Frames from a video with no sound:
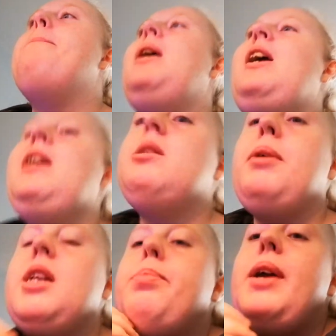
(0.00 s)
please,
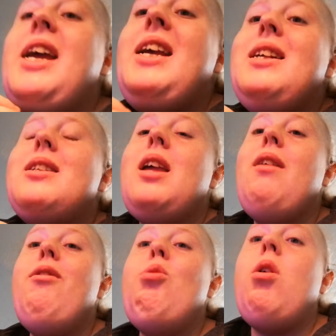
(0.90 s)
please, please,
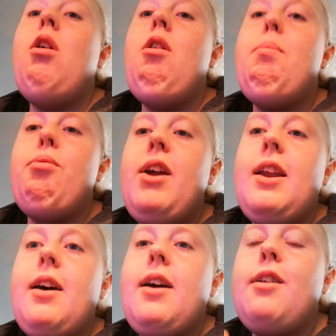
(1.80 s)
if you are a
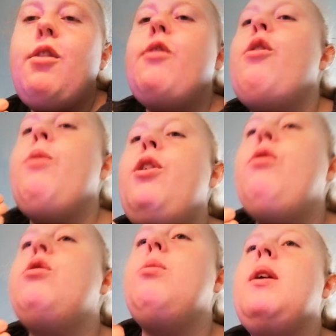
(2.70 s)
breeder and you know what
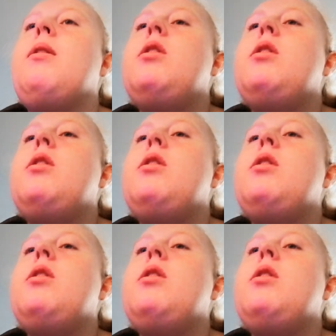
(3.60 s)
you're doing,